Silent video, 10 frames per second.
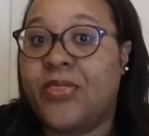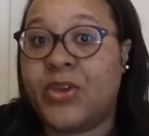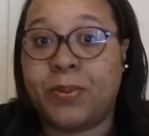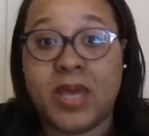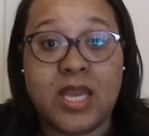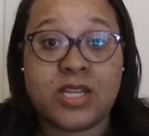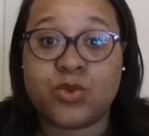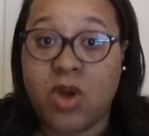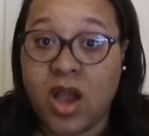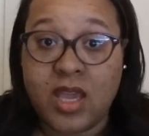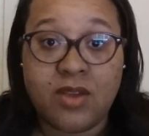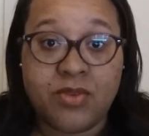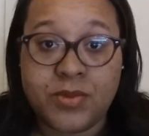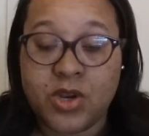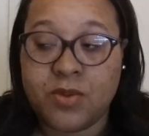The plane is rocking
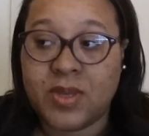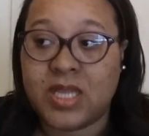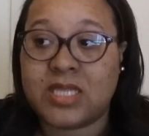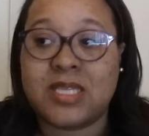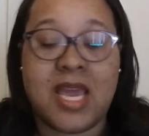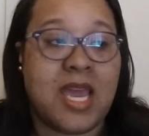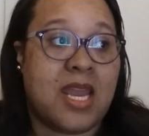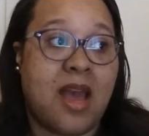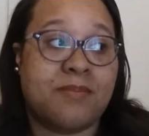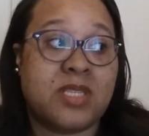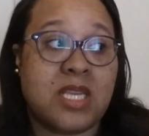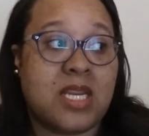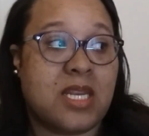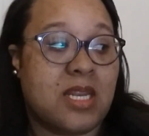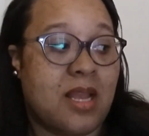from turbulence, and I'm
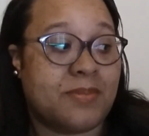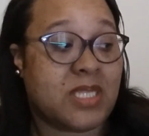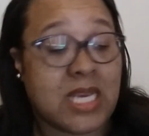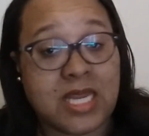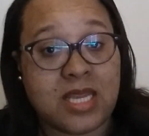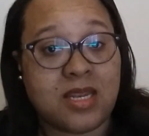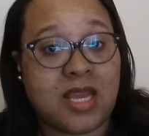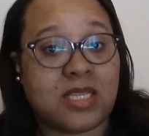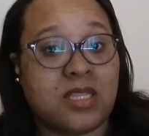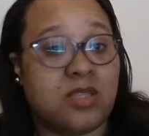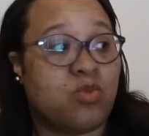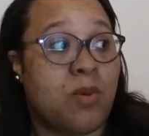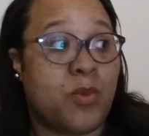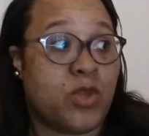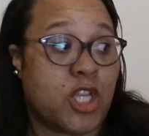seated next to this
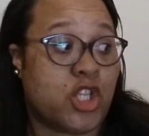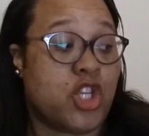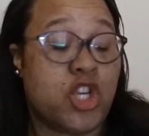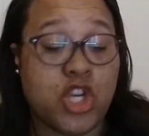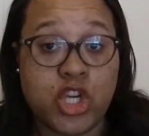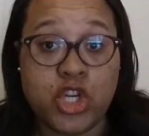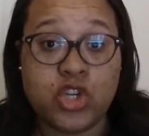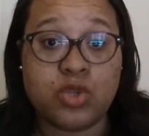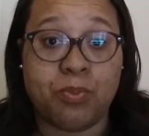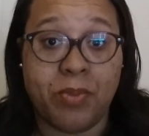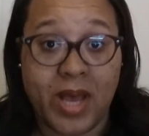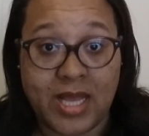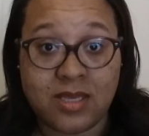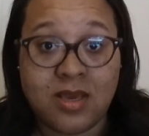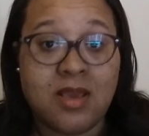woman with this huge
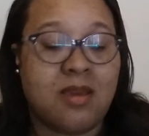butt.